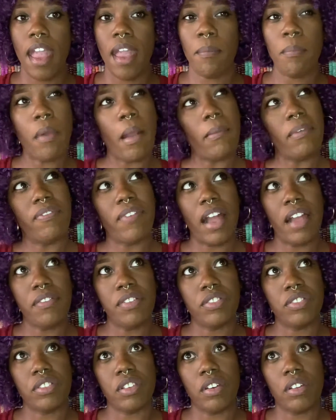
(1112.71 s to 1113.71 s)
Probably 5
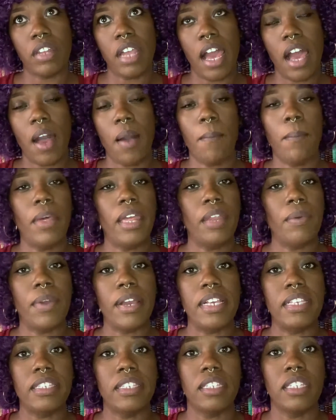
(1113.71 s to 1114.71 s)
years ago now. But
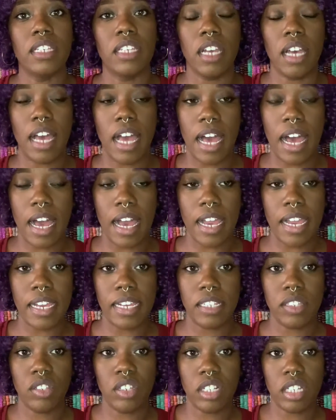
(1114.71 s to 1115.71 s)
anyways,
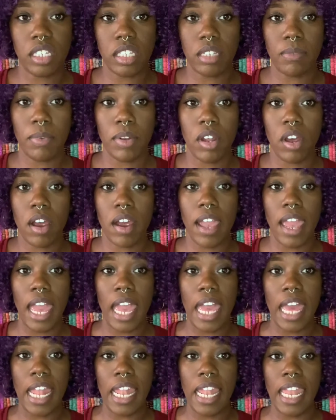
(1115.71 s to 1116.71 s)
I took the seminar,
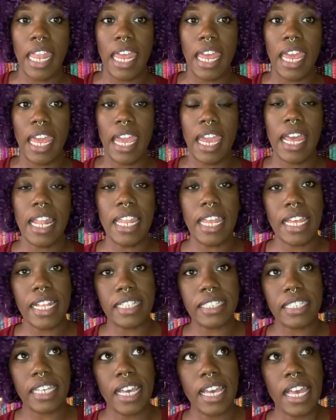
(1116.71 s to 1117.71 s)
and in it,